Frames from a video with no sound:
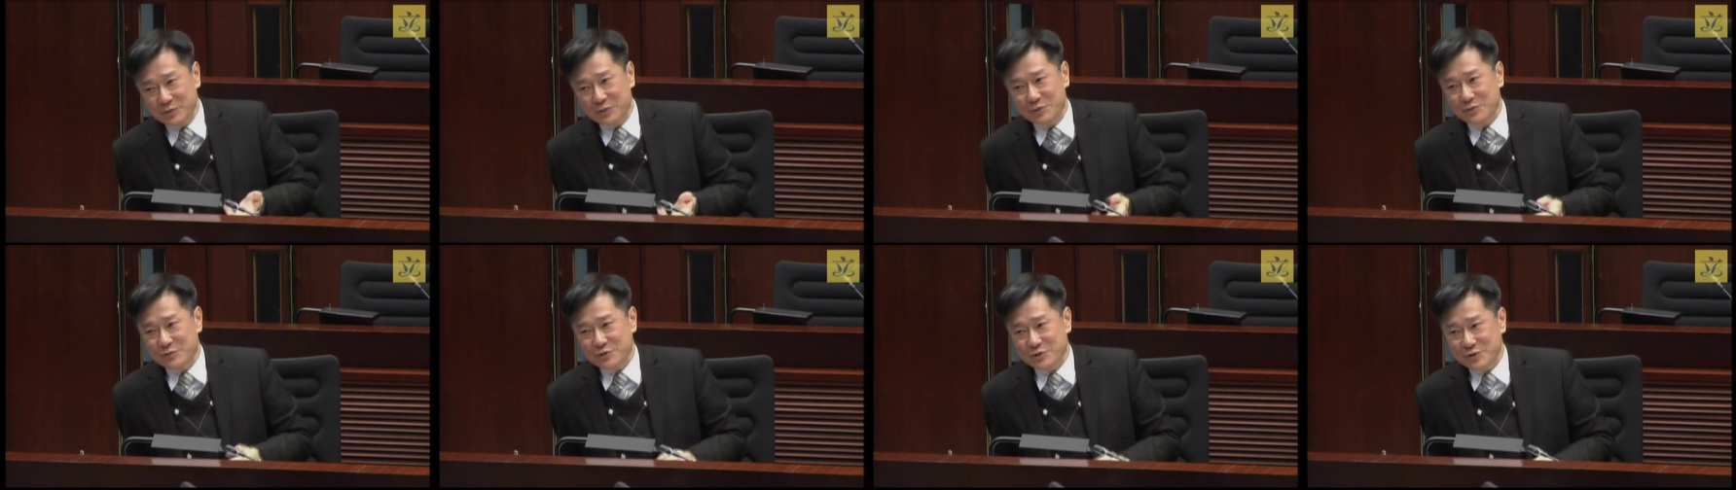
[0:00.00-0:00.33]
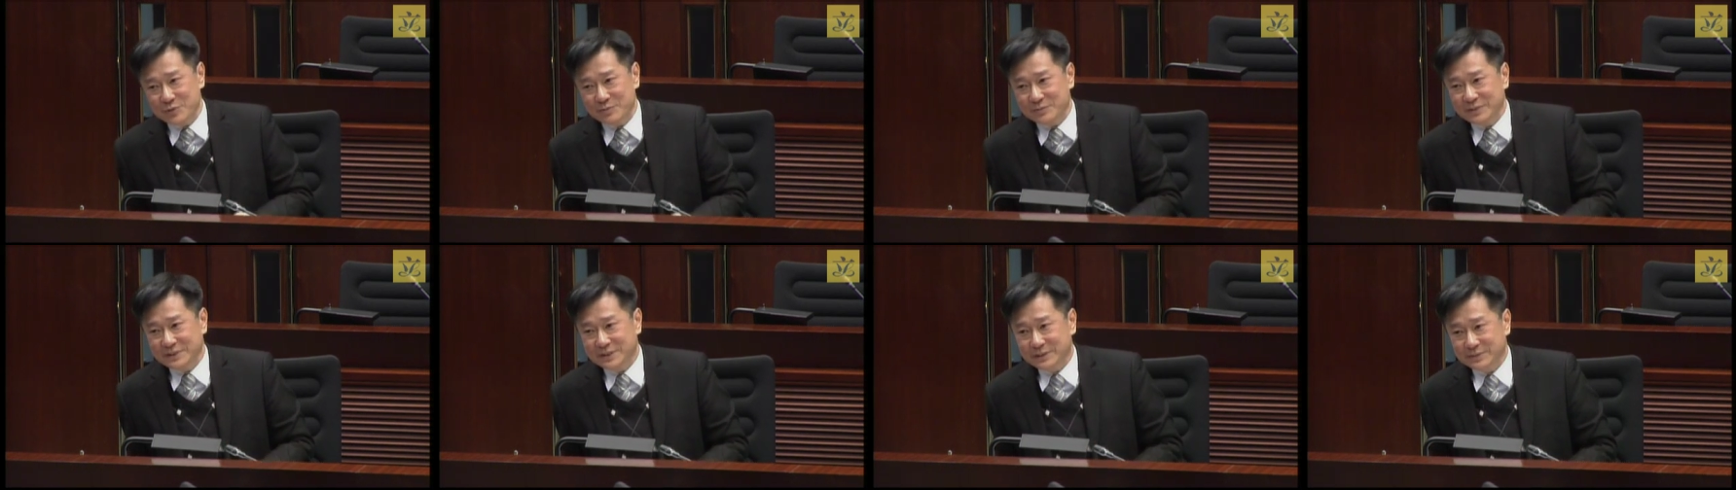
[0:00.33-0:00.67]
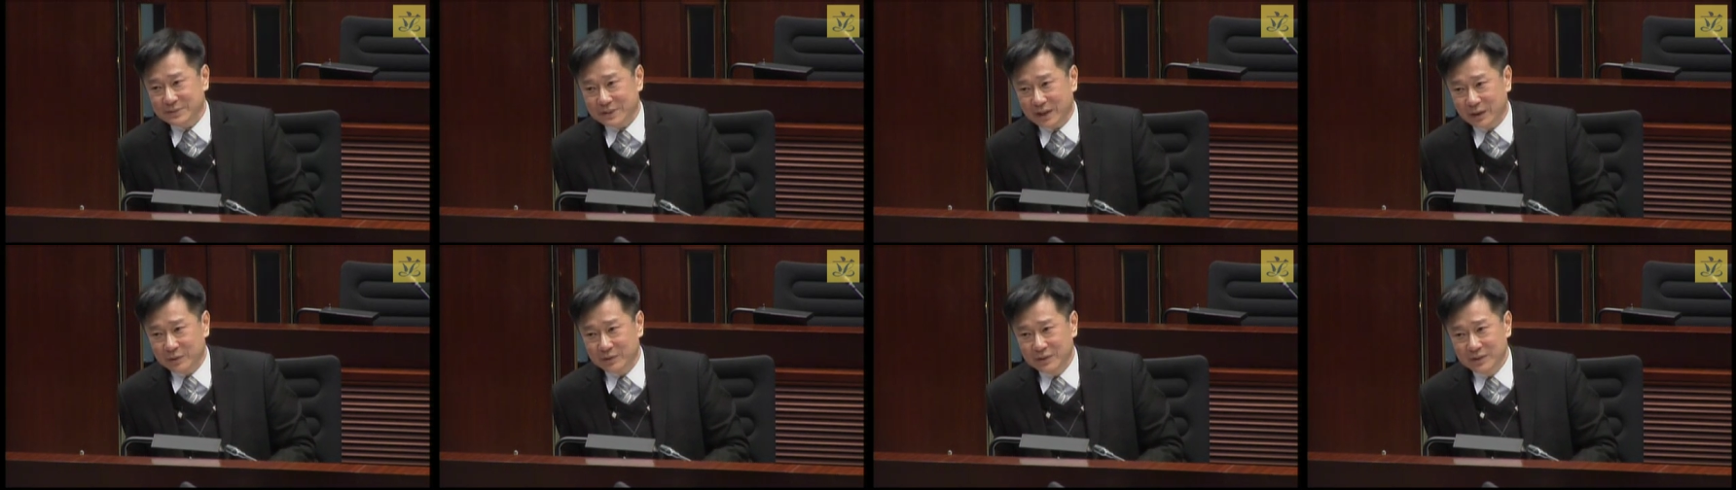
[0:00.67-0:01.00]
But no,
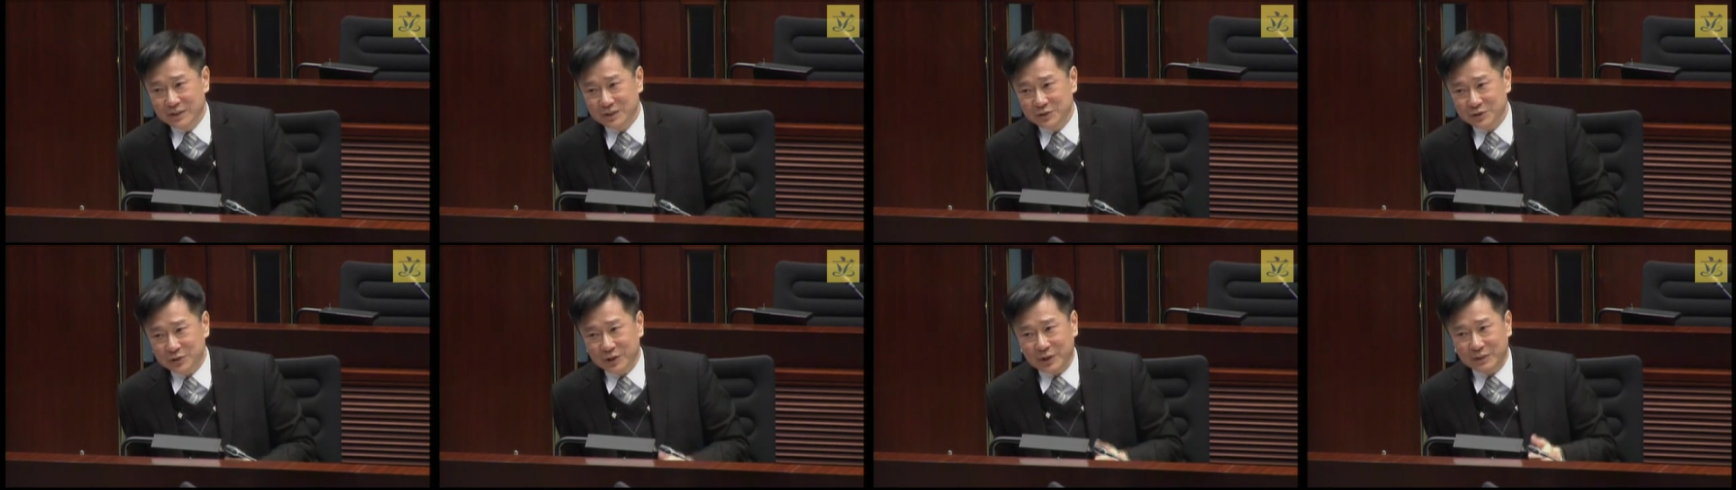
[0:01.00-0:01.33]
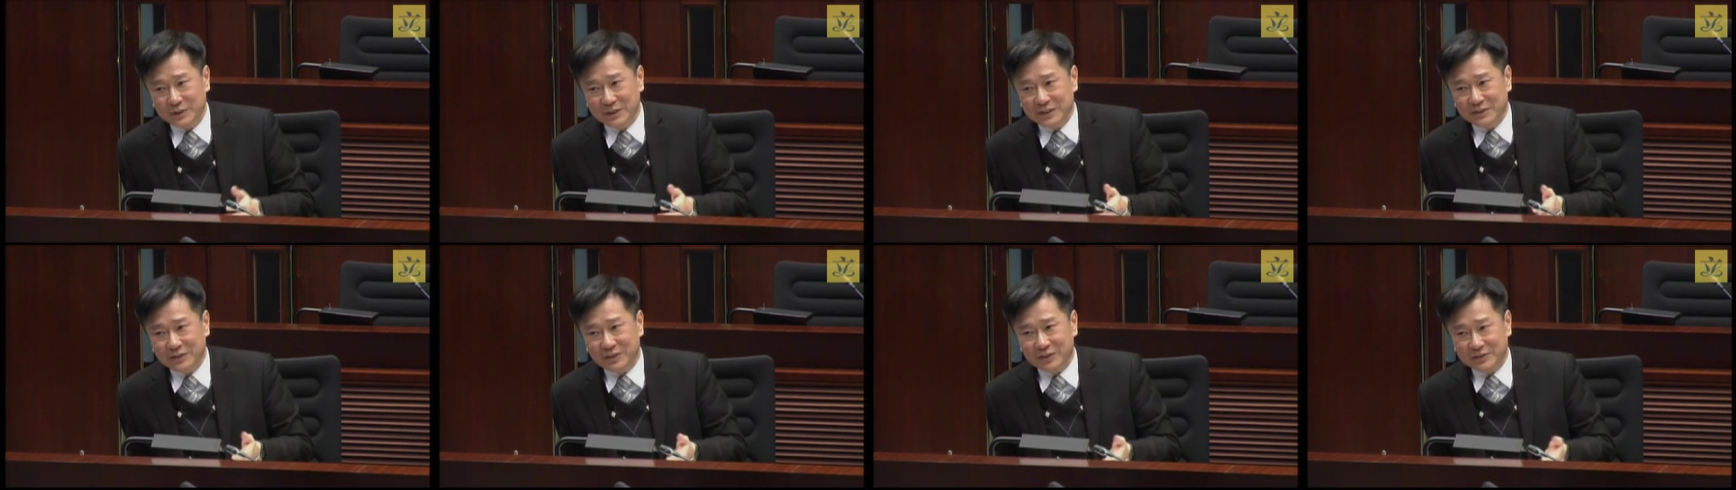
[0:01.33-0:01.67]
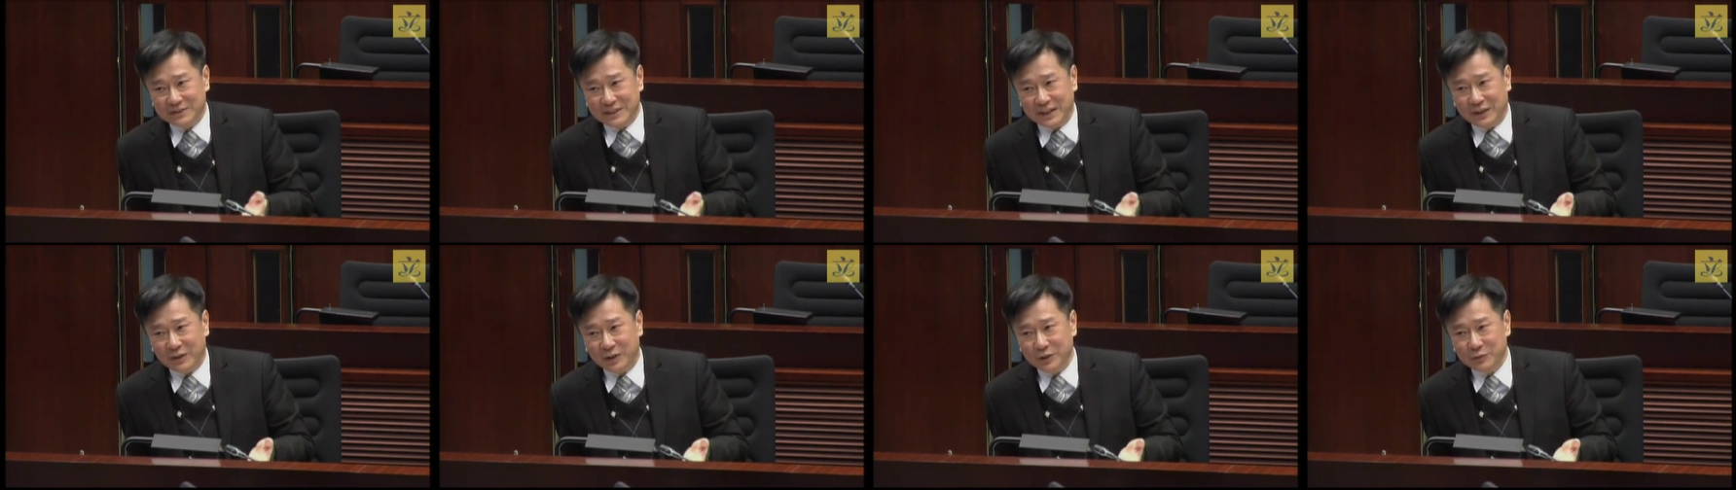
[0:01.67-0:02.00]
the
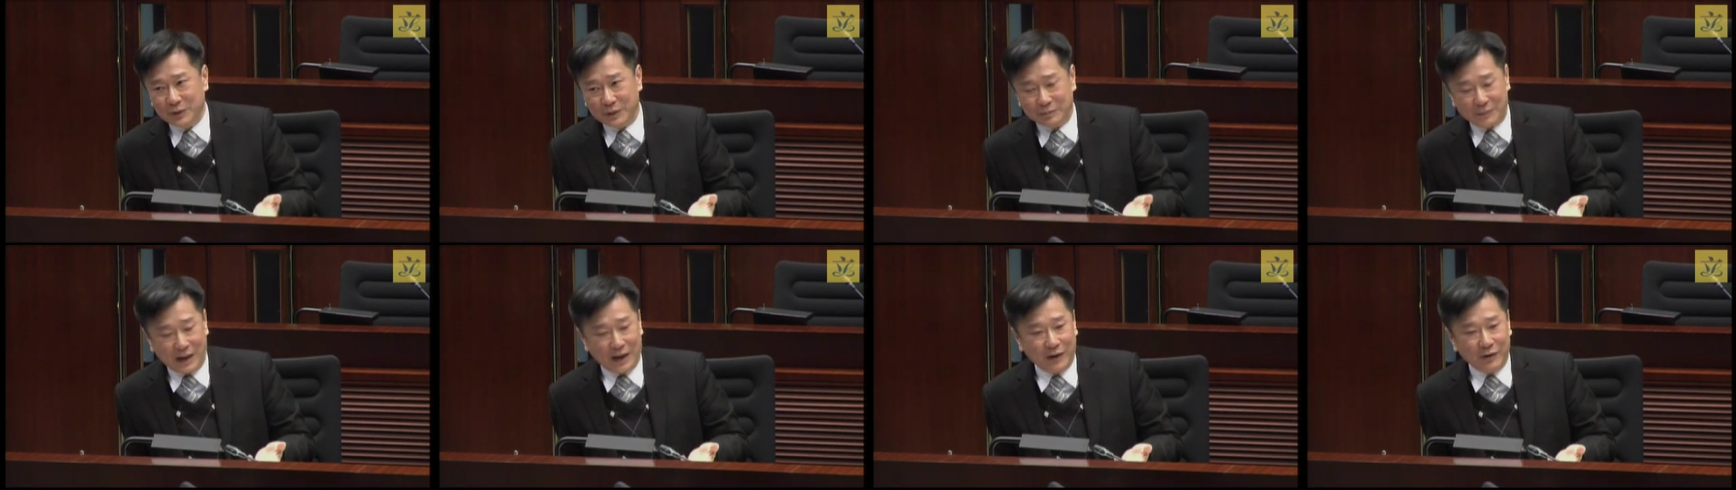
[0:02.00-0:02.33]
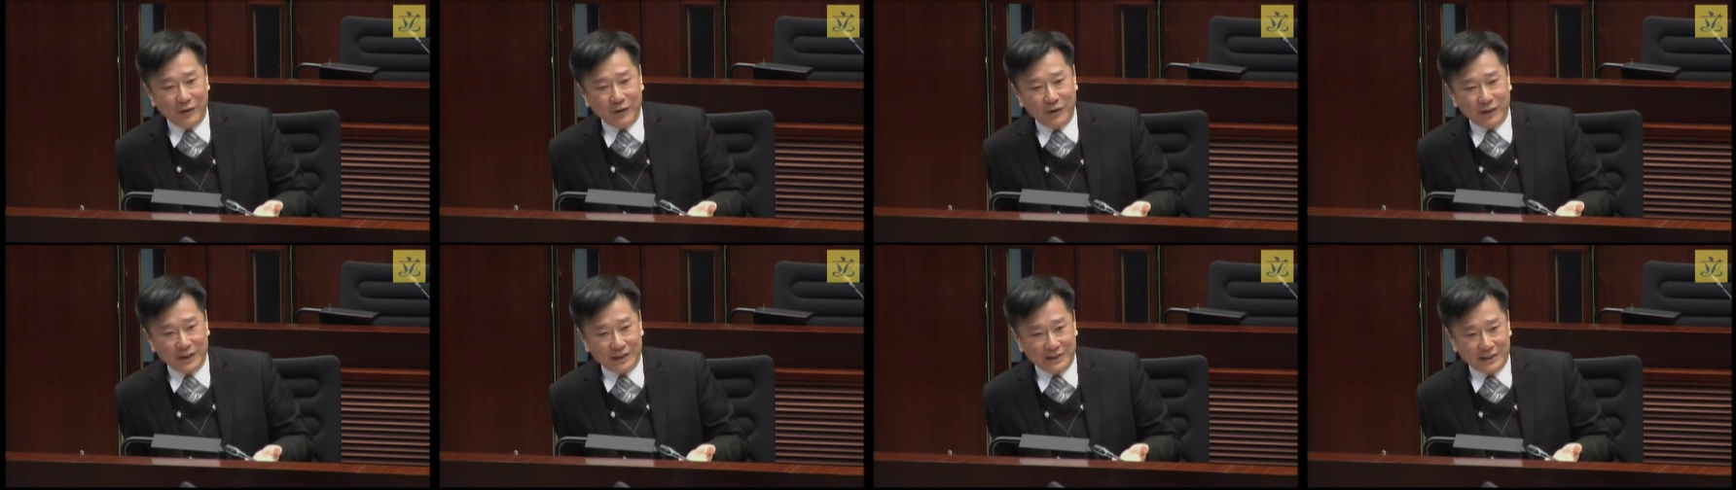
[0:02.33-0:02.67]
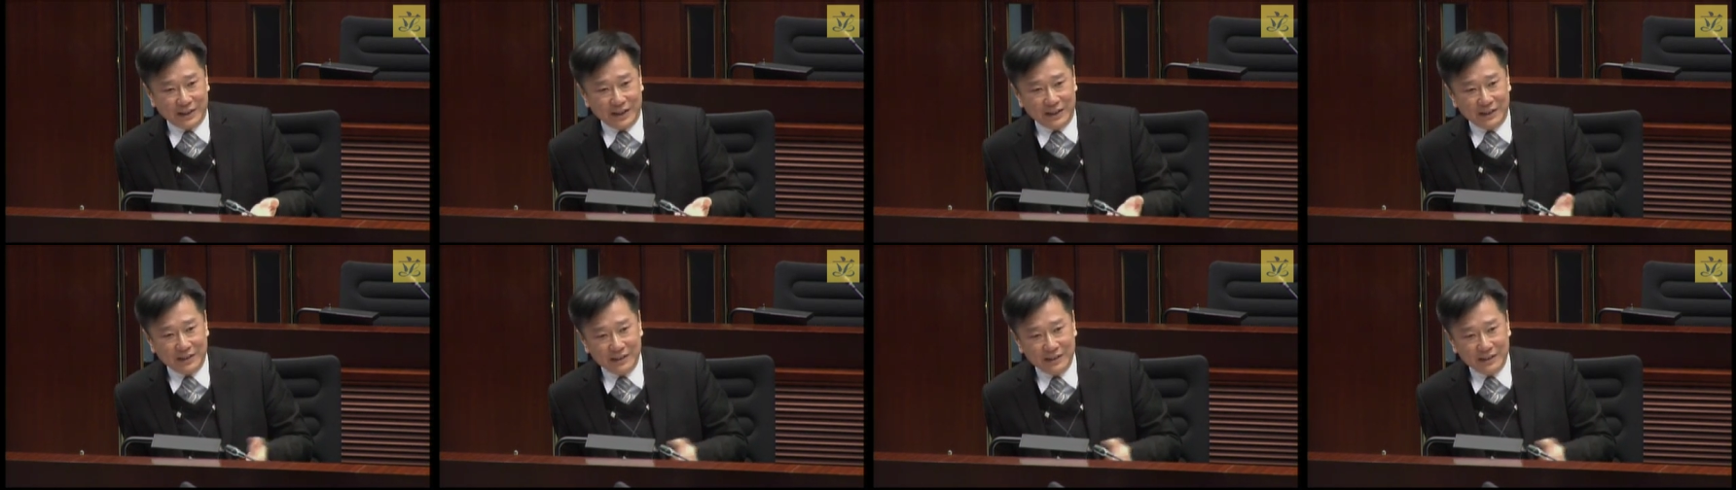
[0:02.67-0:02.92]
problem is not